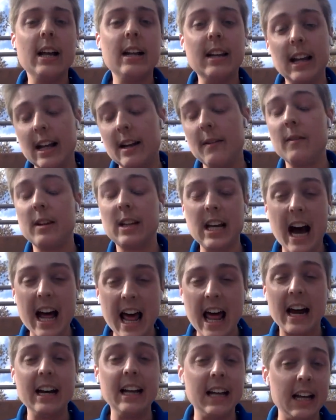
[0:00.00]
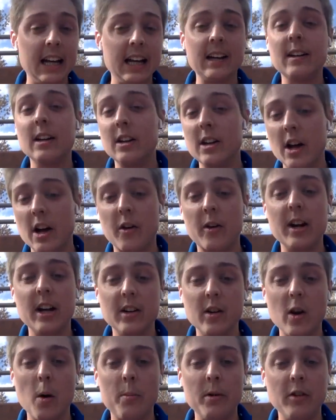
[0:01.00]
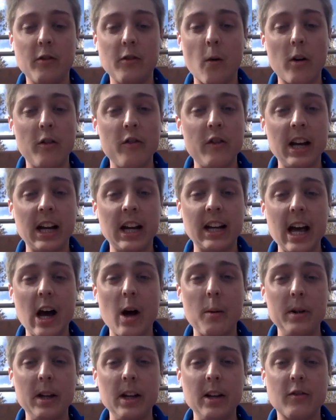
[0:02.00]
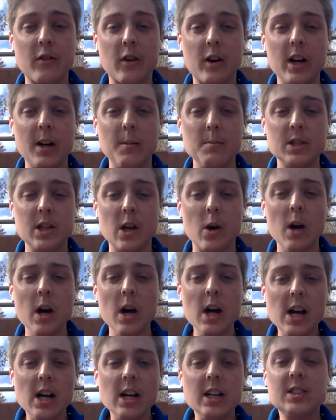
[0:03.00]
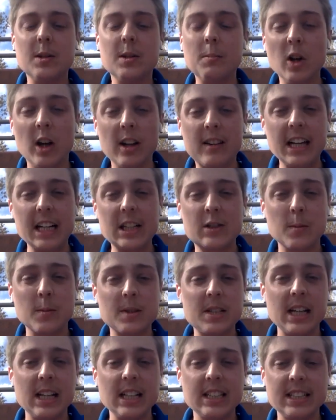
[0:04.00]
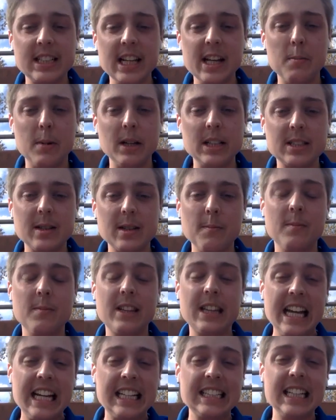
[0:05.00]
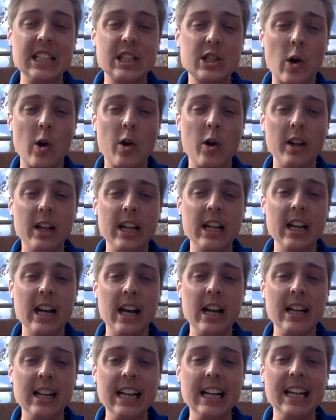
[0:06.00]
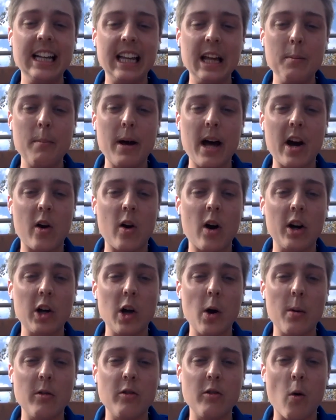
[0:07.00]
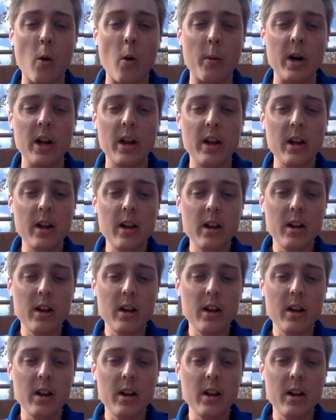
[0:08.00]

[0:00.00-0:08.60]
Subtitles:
then got out of the inning, another hit to open the fourth inning, and that would be it for him. So some good things from Tennessee, but some things they certainly need to get better on going forward.